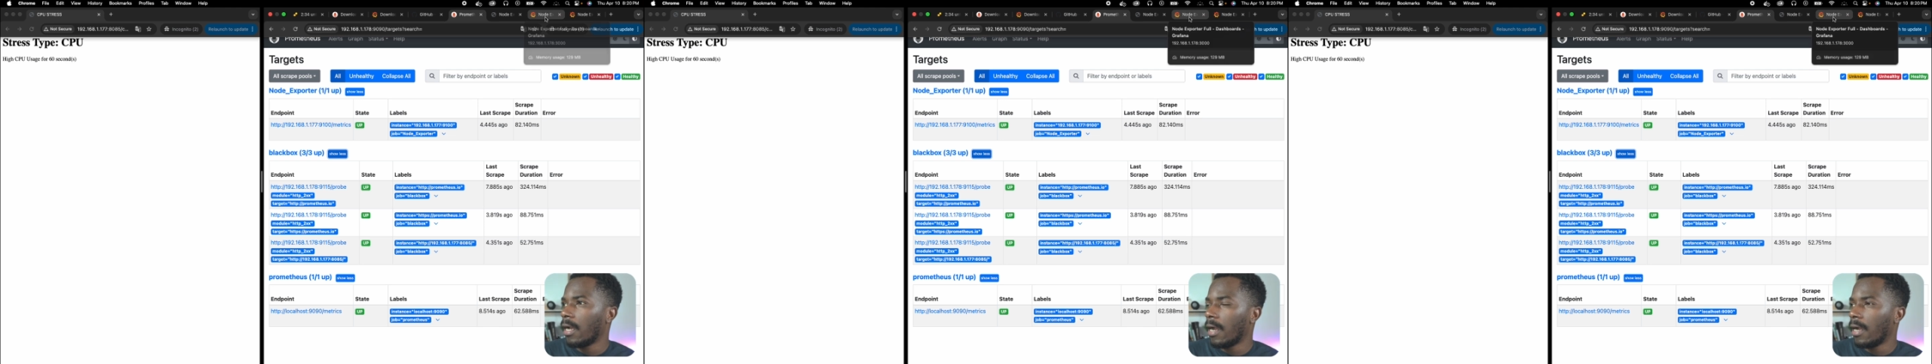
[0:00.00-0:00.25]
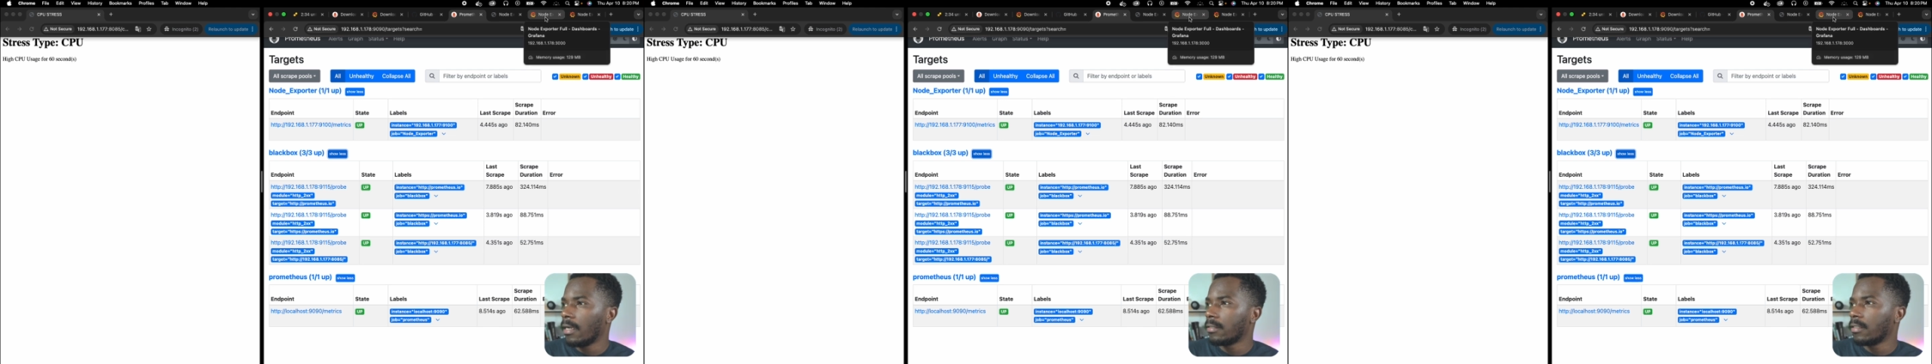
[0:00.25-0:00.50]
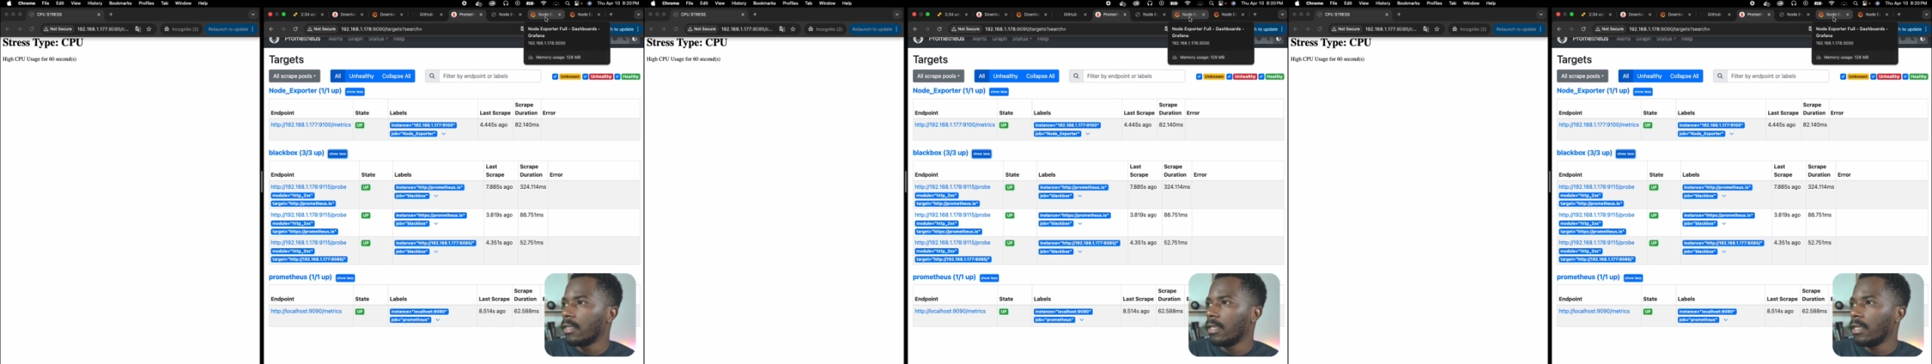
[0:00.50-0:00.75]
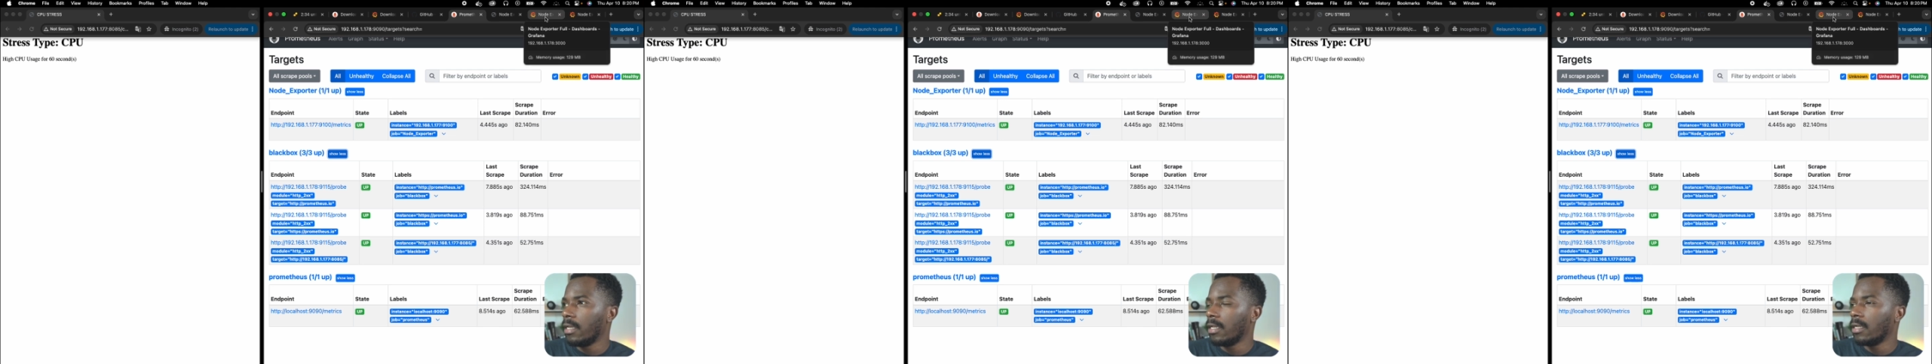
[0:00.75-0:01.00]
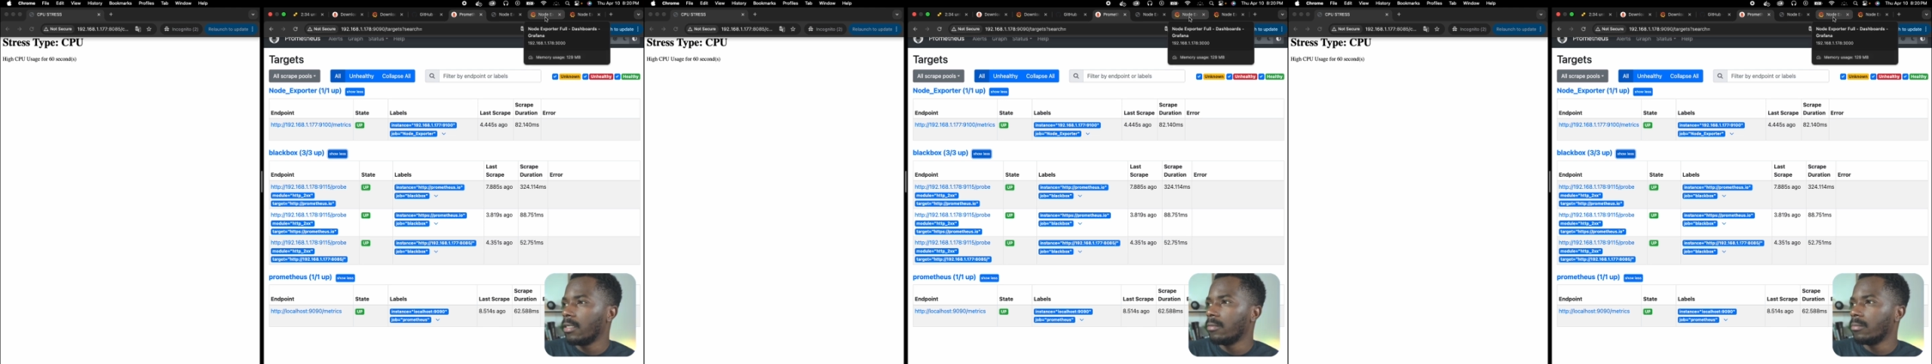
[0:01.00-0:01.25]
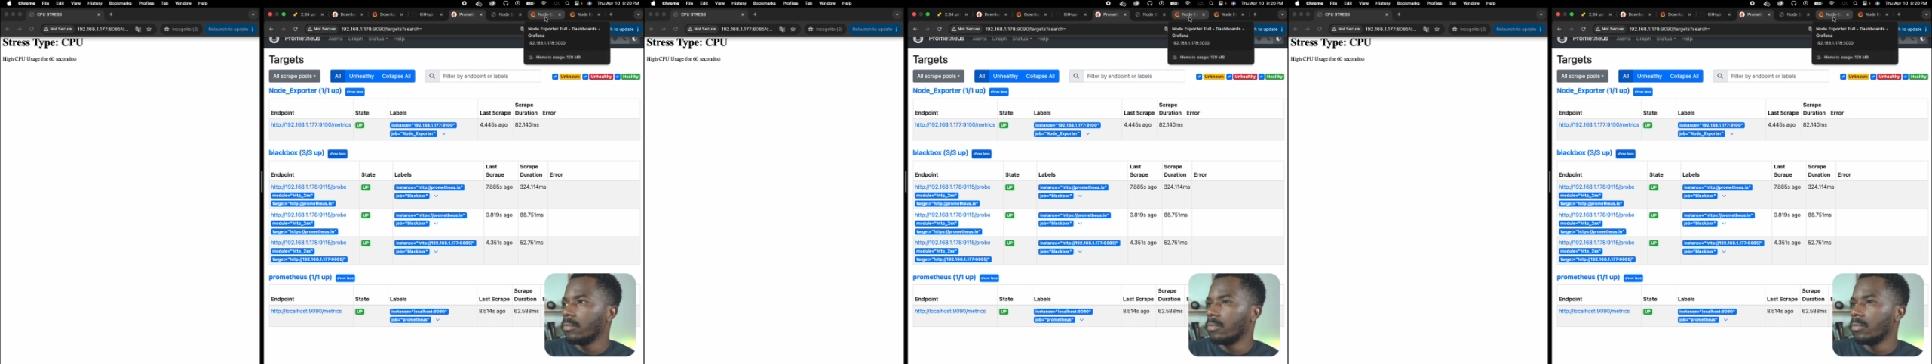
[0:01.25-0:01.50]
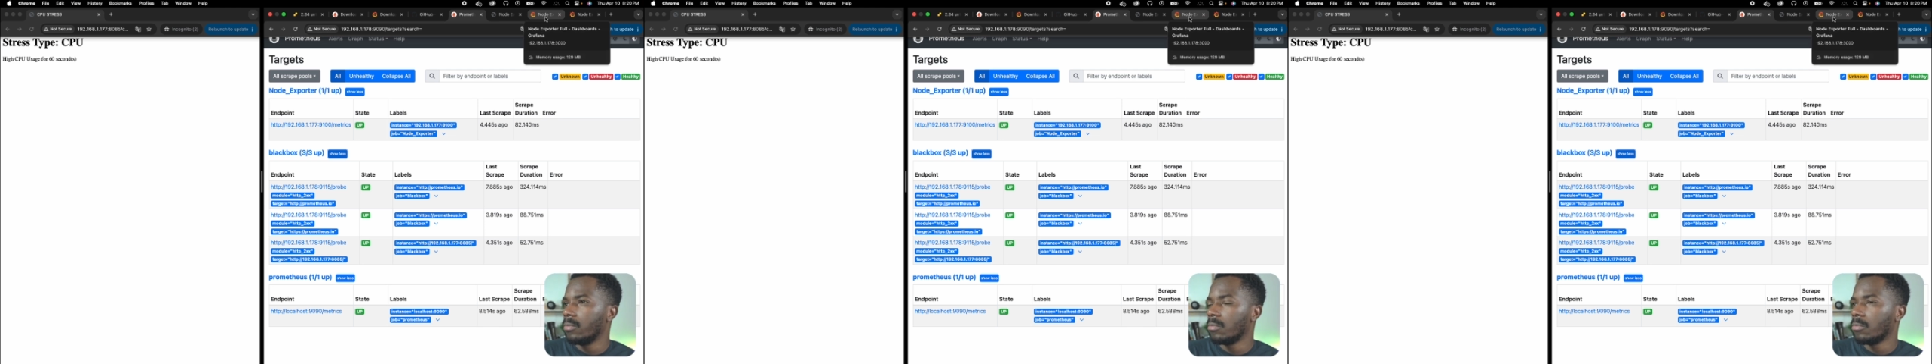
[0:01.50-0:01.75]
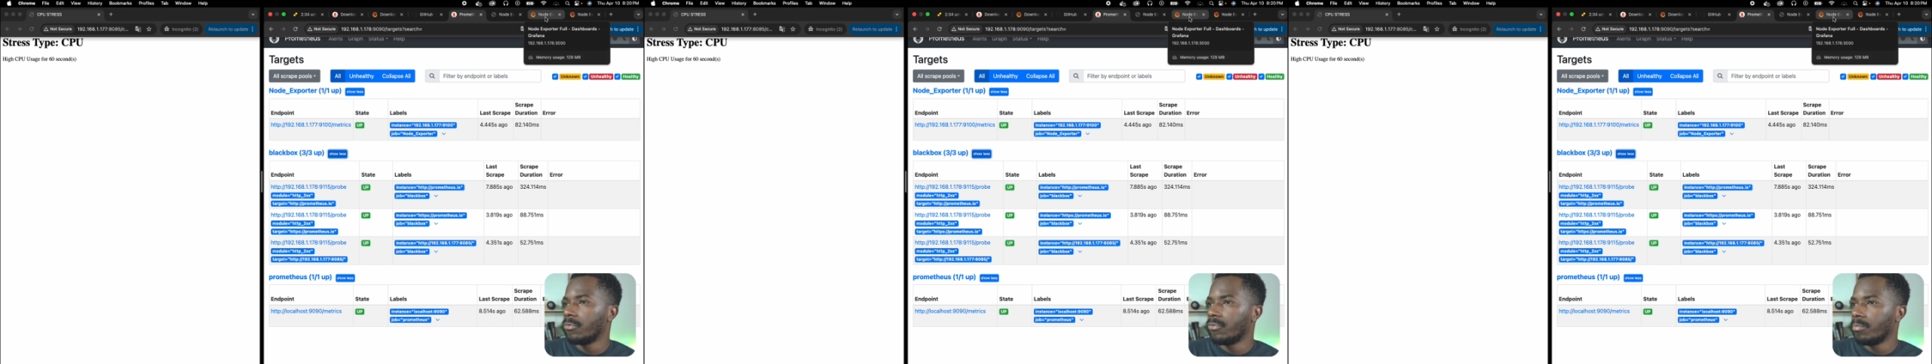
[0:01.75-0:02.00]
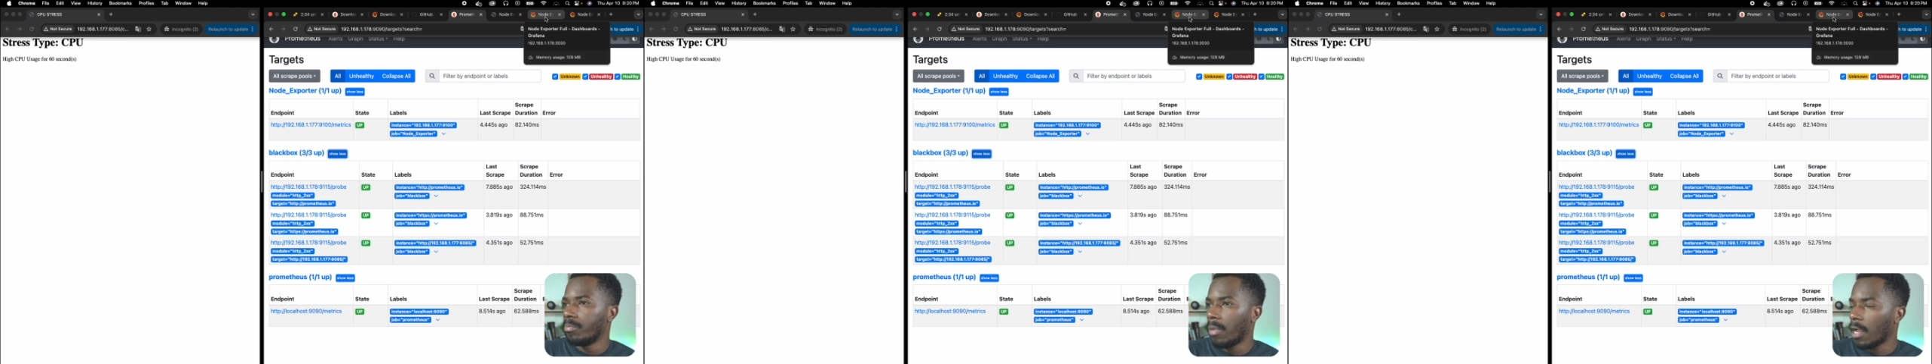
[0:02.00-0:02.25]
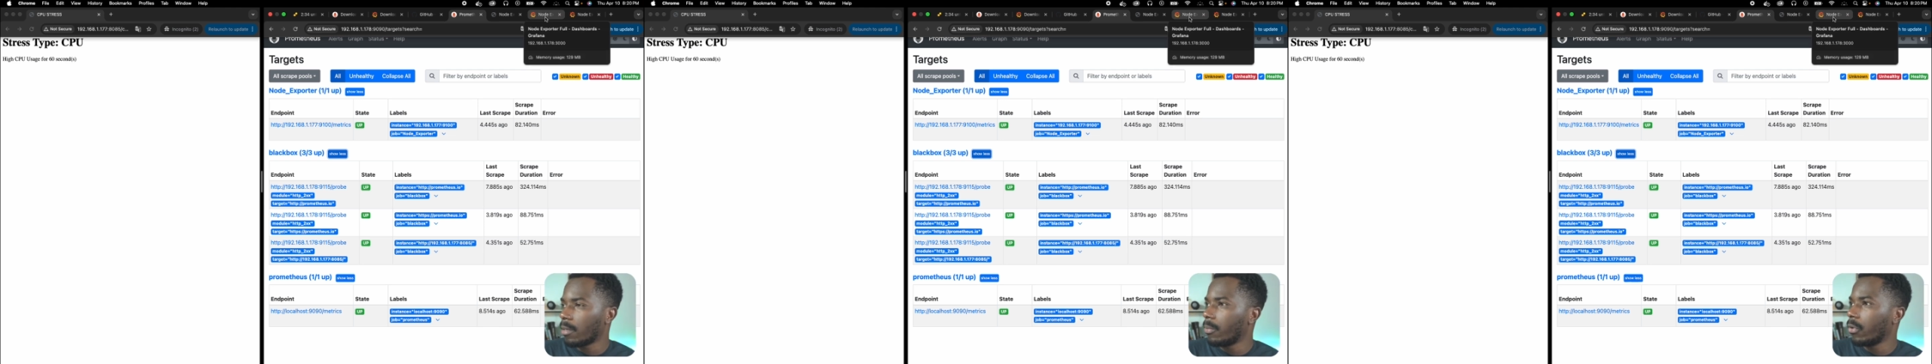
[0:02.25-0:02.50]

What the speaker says: add a black